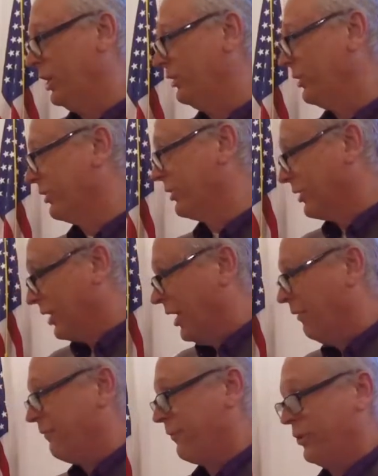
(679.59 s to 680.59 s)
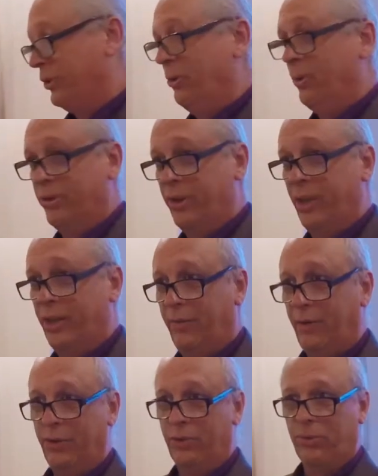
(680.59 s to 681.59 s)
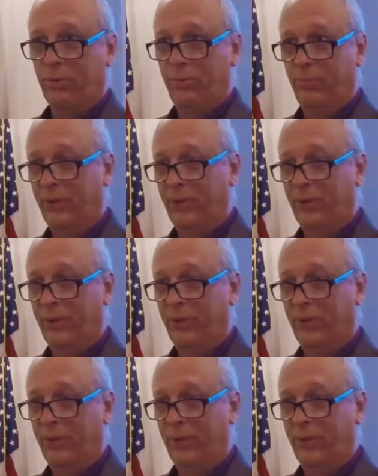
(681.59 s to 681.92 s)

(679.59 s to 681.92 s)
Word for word: Jesus' love for you as an individual?